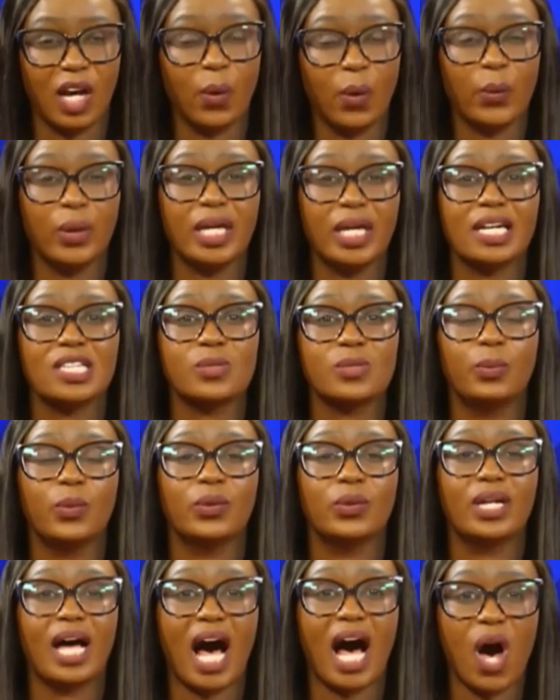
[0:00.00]
We
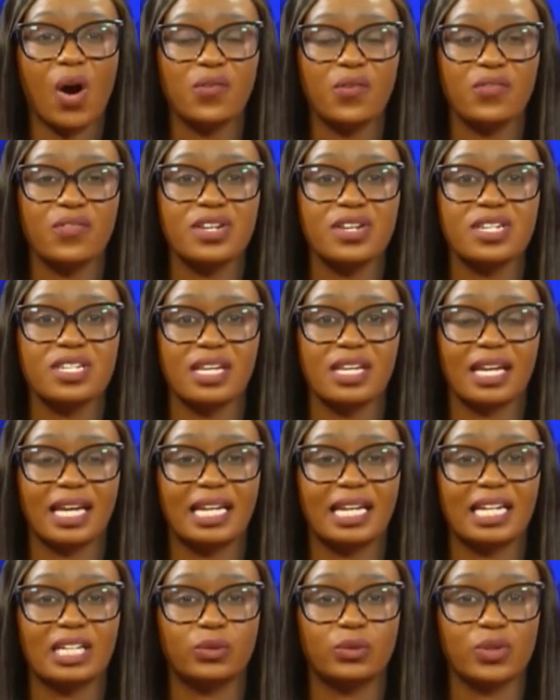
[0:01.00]
explored how fintech
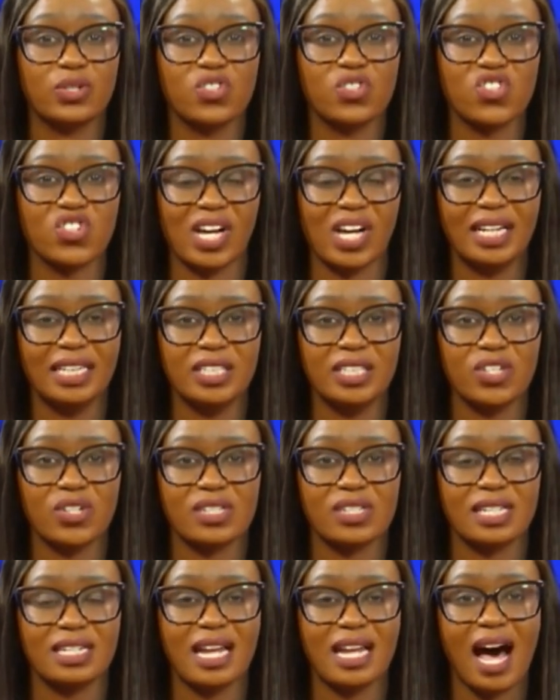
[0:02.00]
can address challenges
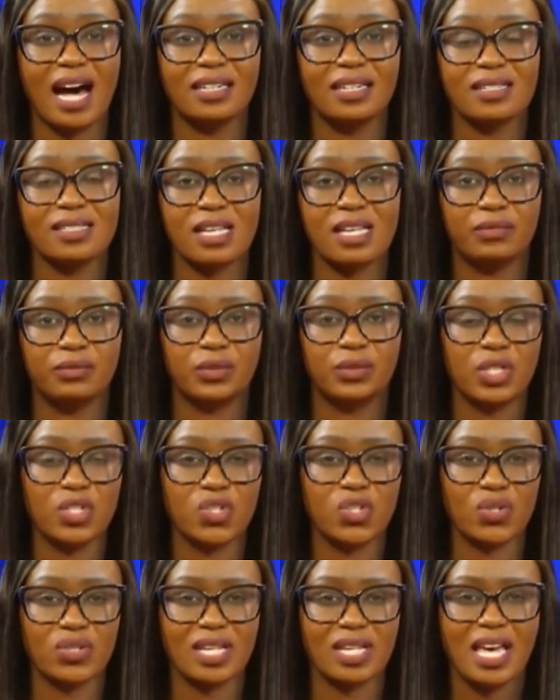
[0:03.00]
in underserved
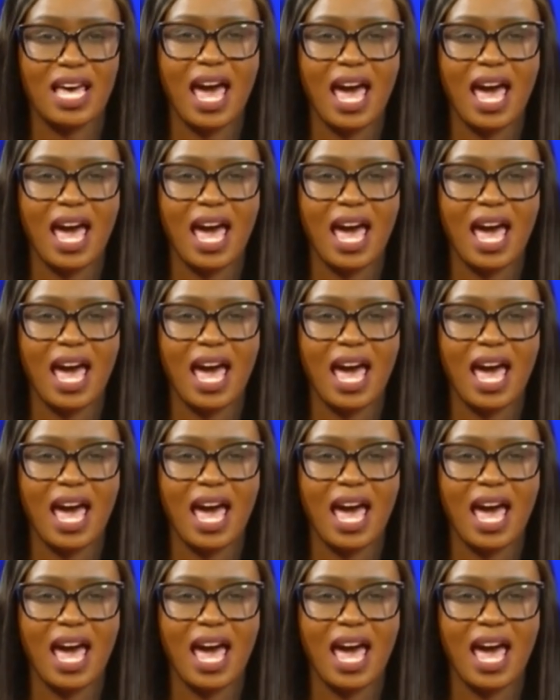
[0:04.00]
regions